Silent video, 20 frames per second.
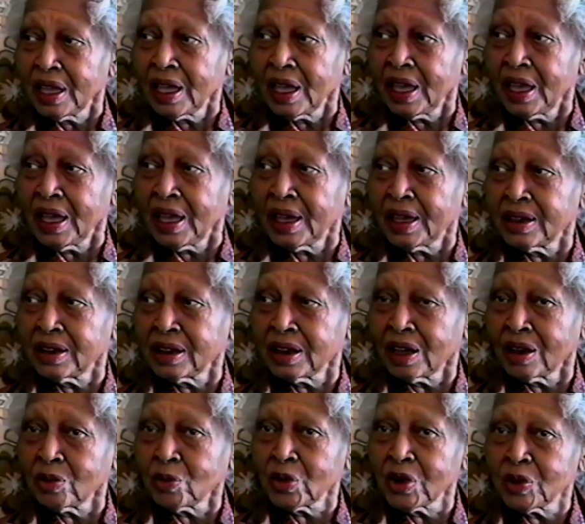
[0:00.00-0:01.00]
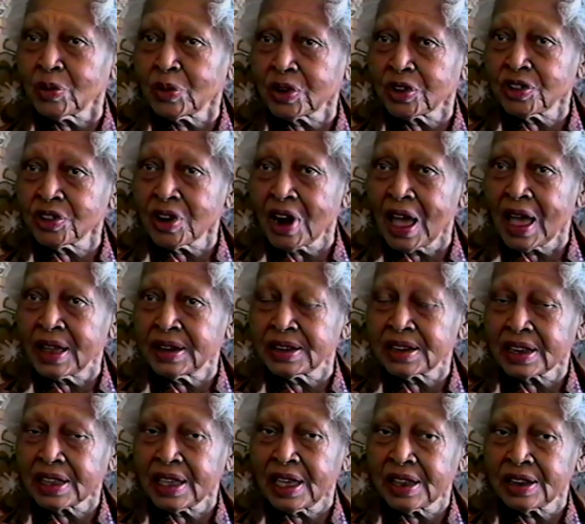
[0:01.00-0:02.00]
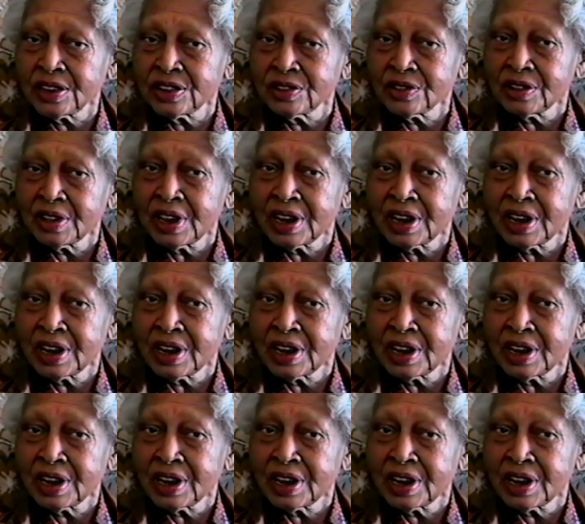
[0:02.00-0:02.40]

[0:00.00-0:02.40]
And we were trying to get to an